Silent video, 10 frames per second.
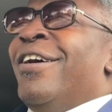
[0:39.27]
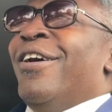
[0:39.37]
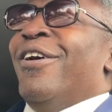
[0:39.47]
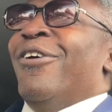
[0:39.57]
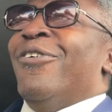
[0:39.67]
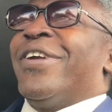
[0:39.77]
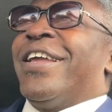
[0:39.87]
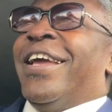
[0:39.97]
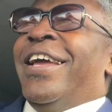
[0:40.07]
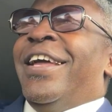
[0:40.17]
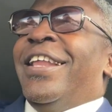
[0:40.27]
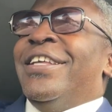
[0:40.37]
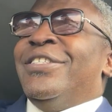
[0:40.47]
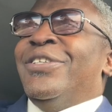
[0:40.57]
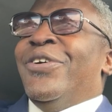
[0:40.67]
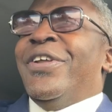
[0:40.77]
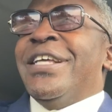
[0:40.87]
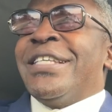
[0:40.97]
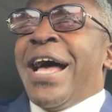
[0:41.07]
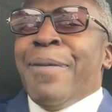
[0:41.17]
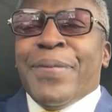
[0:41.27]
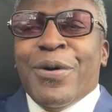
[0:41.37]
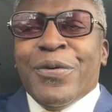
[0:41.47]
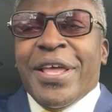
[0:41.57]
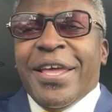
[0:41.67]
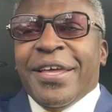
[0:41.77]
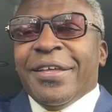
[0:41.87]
okay, let's do this. Hop on in,